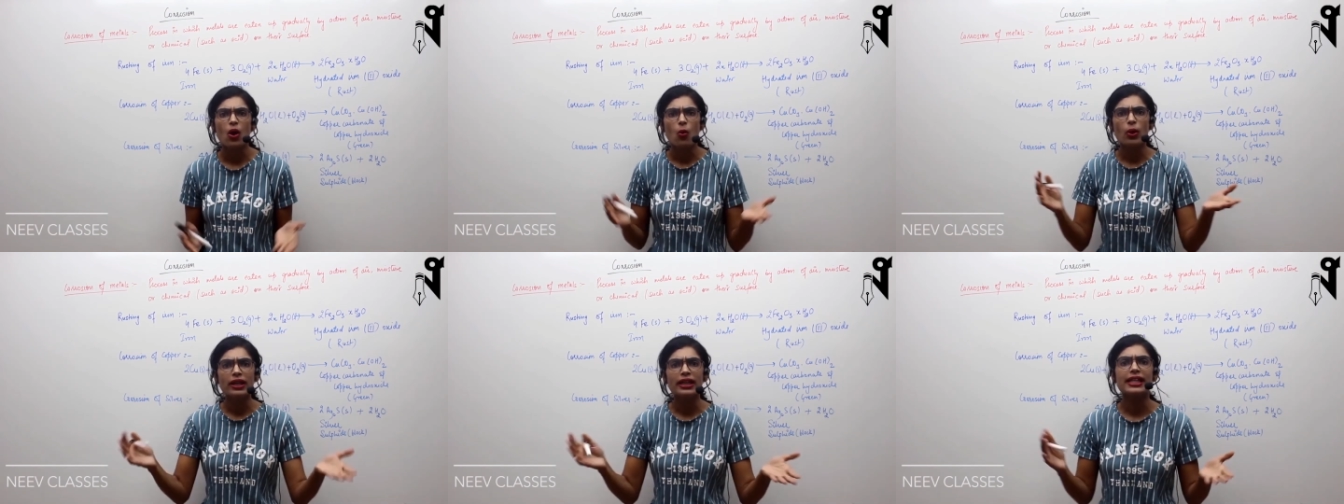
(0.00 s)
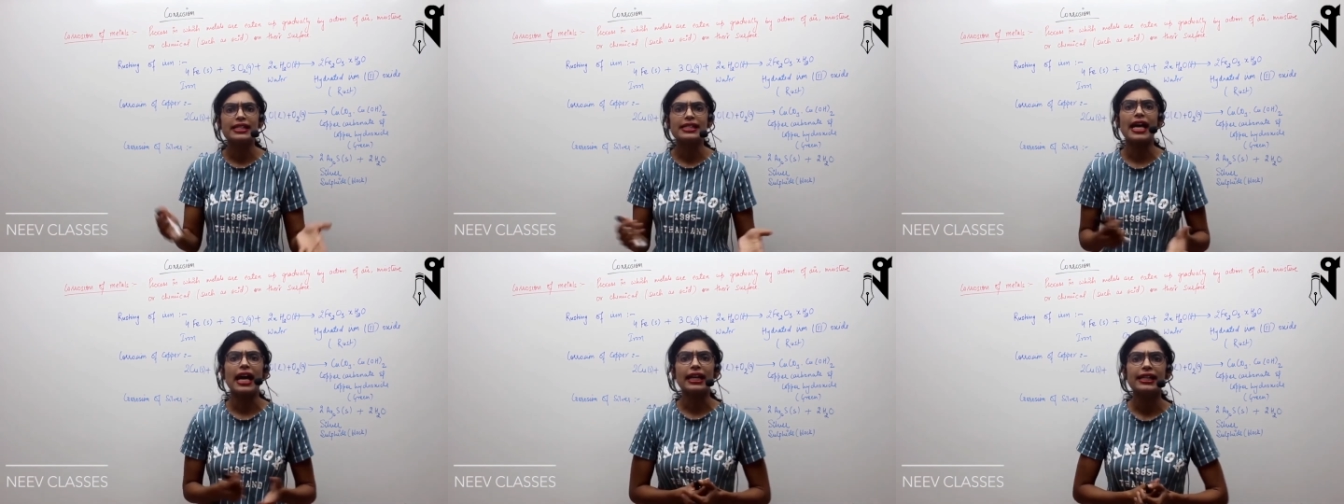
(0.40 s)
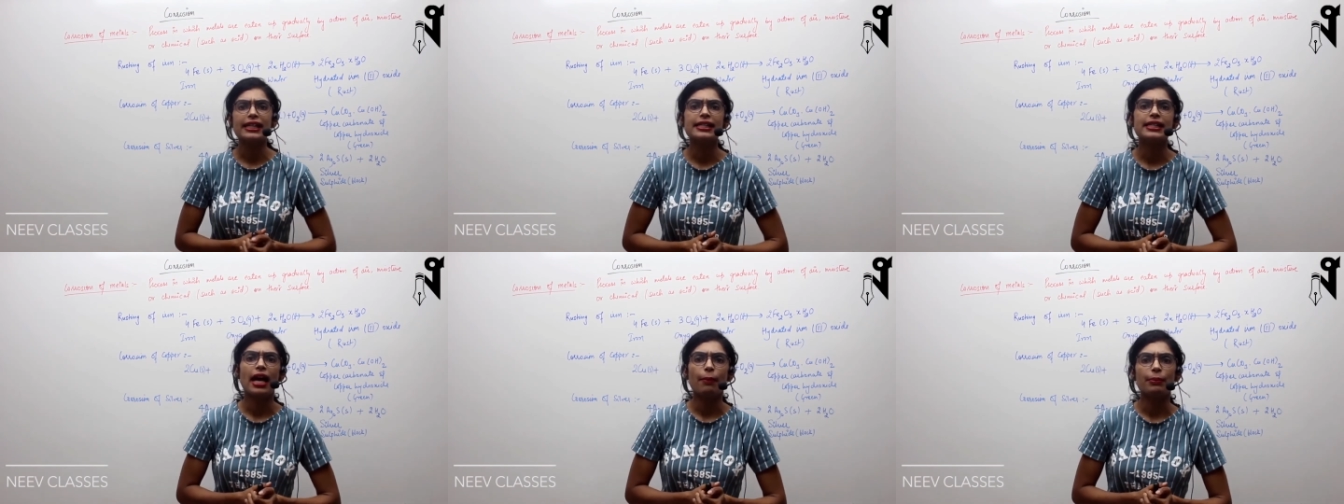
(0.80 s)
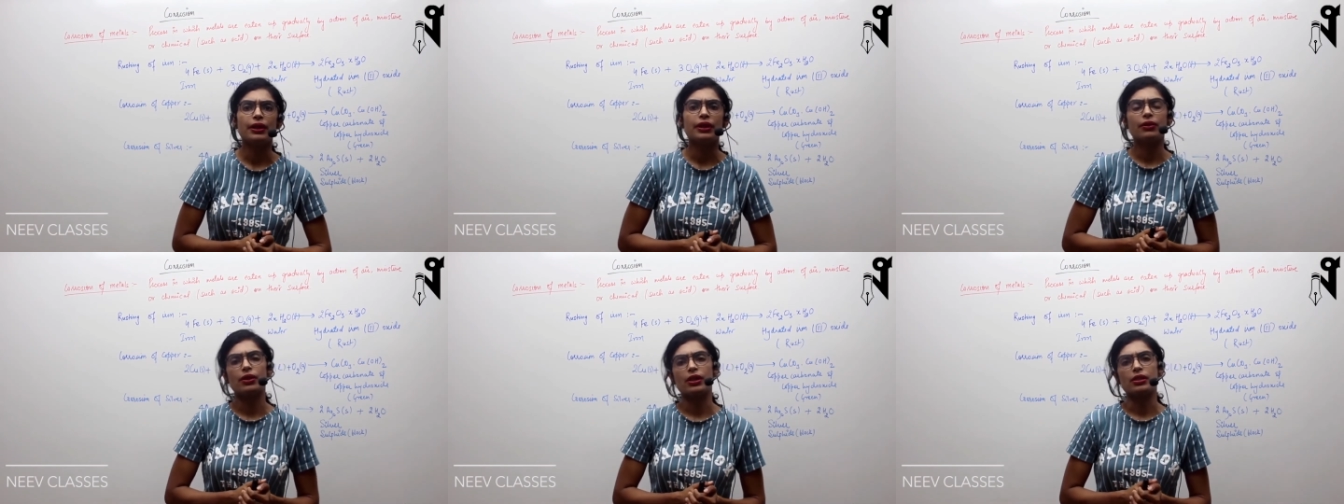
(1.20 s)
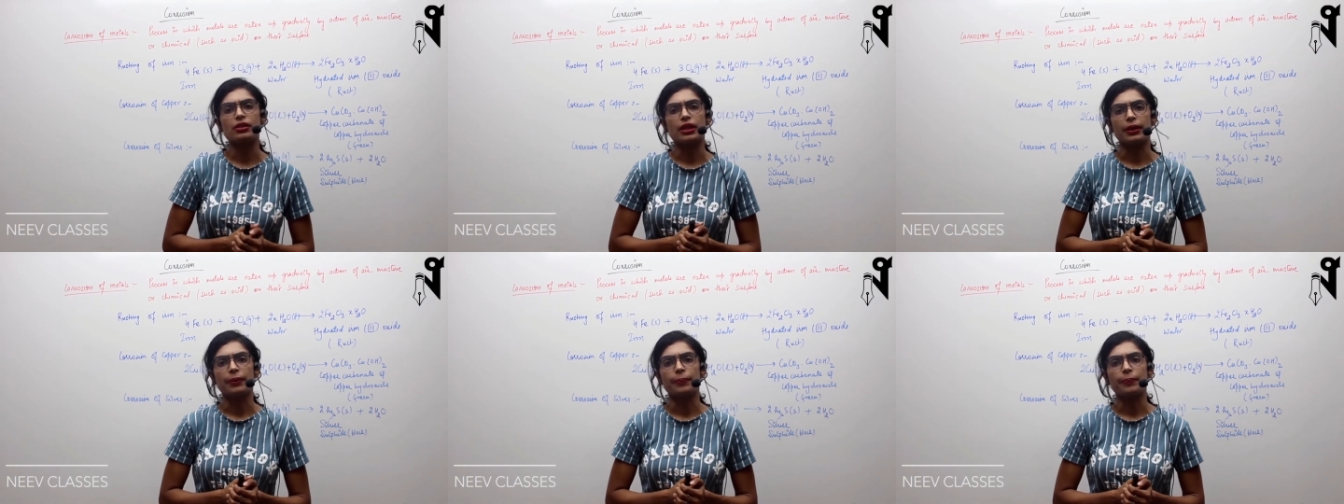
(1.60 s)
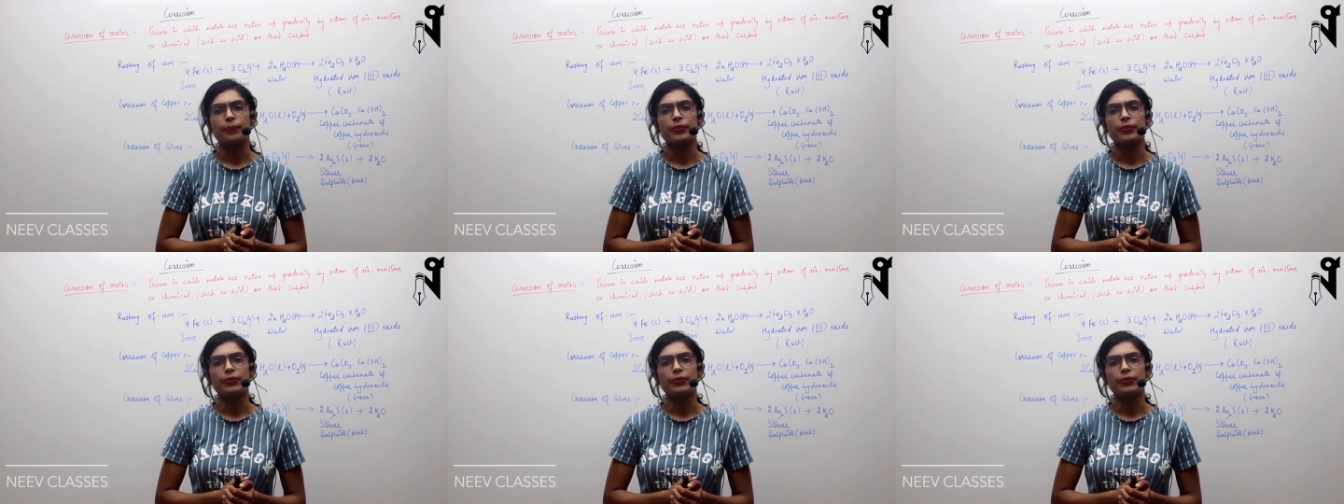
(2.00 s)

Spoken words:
What exactly is happening in the rusting?